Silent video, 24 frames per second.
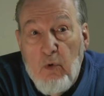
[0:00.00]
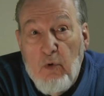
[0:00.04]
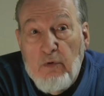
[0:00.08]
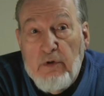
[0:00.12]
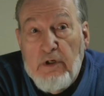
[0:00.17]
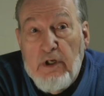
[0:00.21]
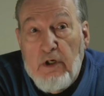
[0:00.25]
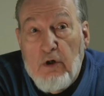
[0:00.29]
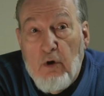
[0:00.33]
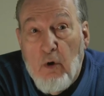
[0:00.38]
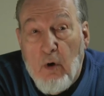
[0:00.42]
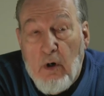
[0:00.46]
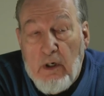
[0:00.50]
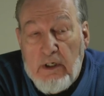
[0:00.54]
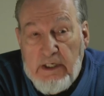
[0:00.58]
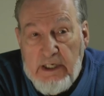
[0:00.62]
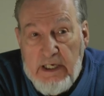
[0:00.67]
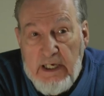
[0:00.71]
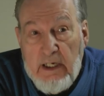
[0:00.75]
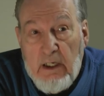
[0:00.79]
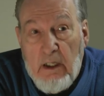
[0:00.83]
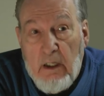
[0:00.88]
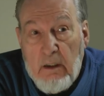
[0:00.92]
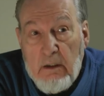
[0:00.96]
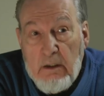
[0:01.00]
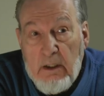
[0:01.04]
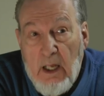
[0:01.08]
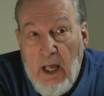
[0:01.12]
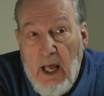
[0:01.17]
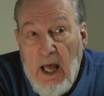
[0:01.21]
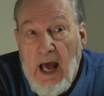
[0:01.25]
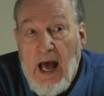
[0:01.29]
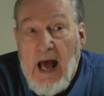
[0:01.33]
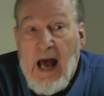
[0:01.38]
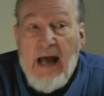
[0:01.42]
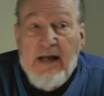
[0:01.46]
wounded or killed,
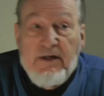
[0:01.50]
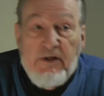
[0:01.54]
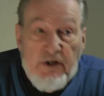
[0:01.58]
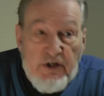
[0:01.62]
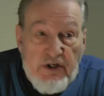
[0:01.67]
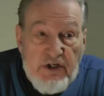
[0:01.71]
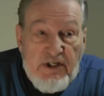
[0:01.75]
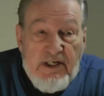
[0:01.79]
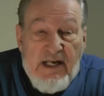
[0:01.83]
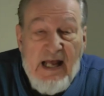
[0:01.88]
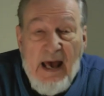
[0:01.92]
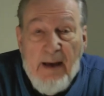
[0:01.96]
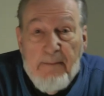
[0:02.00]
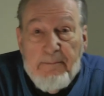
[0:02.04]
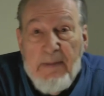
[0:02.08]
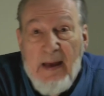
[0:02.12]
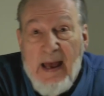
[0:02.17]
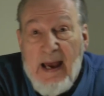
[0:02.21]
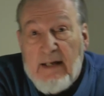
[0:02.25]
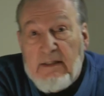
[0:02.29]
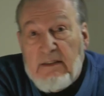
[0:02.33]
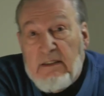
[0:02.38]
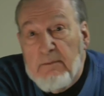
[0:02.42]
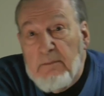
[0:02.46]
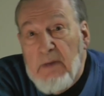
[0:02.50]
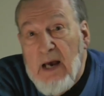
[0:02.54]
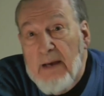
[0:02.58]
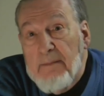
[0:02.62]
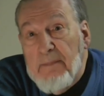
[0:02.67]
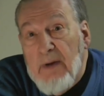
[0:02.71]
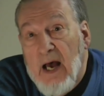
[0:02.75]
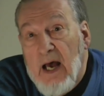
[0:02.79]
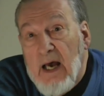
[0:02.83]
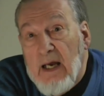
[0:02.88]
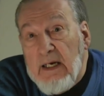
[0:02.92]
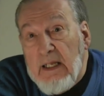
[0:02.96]
I just snap back to my
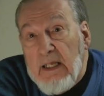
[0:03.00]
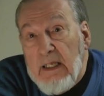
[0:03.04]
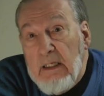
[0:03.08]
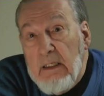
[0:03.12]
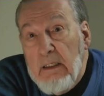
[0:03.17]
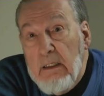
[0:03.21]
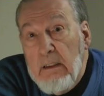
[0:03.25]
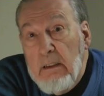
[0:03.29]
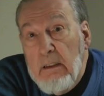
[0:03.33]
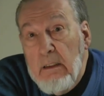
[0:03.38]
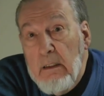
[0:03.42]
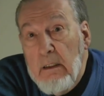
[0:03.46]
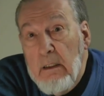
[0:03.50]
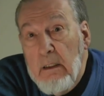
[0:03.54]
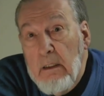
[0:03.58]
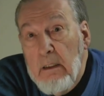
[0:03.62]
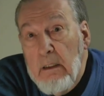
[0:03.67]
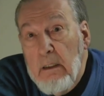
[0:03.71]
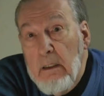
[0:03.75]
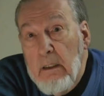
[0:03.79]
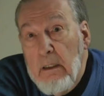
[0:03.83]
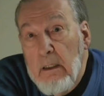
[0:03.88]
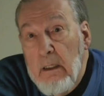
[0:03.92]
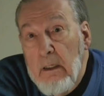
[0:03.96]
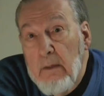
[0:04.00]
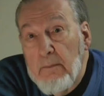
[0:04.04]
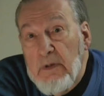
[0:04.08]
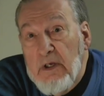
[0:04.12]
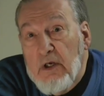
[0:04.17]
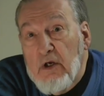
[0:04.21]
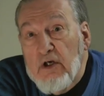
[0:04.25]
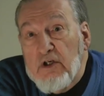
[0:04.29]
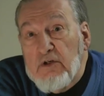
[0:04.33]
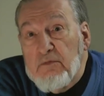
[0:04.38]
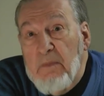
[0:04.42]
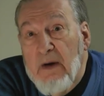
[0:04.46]
body
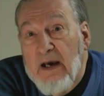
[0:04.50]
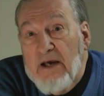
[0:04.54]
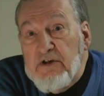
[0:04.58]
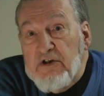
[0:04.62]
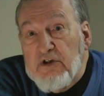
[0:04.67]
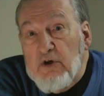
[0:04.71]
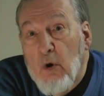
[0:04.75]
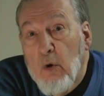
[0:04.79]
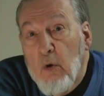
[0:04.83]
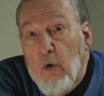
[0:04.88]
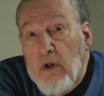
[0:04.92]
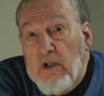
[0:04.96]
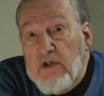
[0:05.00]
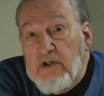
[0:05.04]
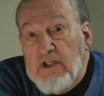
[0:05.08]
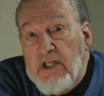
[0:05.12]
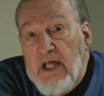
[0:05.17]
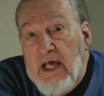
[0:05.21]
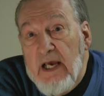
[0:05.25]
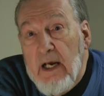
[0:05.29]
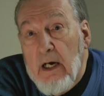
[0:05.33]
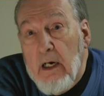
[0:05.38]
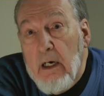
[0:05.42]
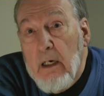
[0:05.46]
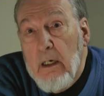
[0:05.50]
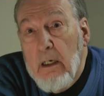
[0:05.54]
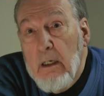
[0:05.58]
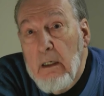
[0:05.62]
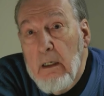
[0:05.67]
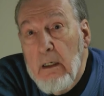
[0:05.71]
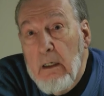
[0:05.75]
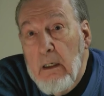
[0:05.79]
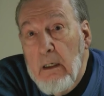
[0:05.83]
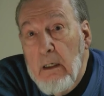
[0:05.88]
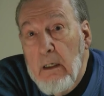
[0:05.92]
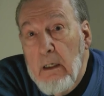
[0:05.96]
because my soul is there.
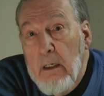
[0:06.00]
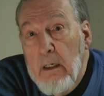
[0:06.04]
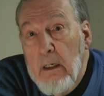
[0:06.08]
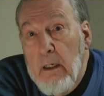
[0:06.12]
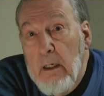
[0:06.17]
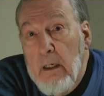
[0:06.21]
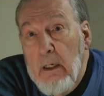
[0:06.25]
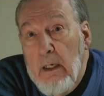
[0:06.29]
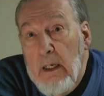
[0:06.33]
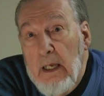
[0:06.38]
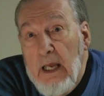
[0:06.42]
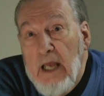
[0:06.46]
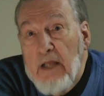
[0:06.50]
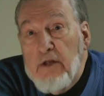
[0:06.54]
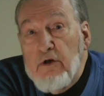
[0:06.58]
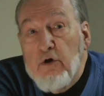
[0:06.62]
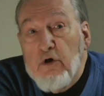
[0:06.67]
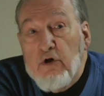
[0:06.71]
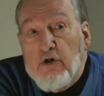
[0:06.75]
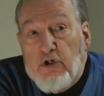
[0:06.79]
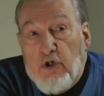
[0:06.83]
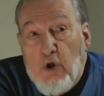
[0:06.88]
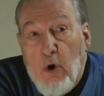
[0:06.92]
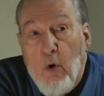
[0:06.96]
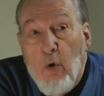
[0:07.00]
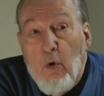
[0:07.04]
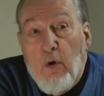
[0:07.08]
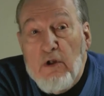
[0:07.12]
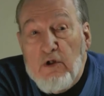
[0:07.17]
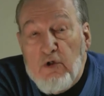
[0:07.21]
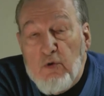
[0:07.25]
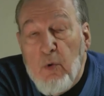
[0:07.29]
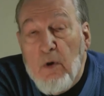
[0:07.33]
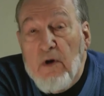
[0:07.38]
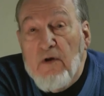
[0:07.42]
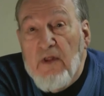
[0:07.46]
And your
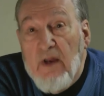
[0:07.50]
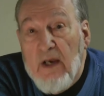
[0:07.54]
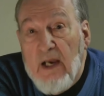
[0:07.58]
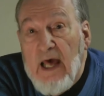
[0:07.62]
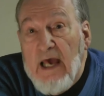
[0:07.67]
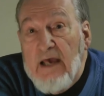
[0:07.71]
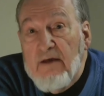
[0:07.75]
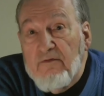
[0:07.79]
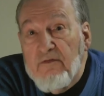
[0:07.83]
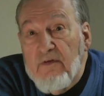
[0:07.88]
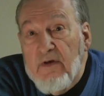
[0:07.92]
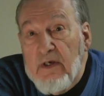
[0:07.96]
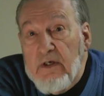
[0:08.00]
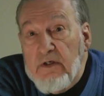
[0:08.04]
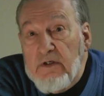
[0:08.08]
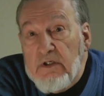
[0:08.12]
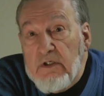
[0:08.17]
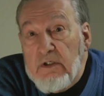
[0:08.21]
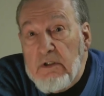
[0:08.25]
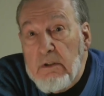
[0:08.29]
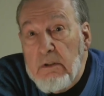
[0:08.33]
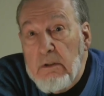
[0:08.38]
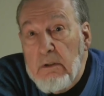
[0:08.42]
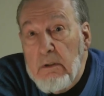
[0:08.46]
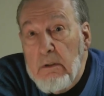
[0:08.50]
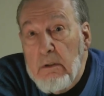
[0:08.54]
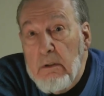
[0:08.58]
soul is where the life is.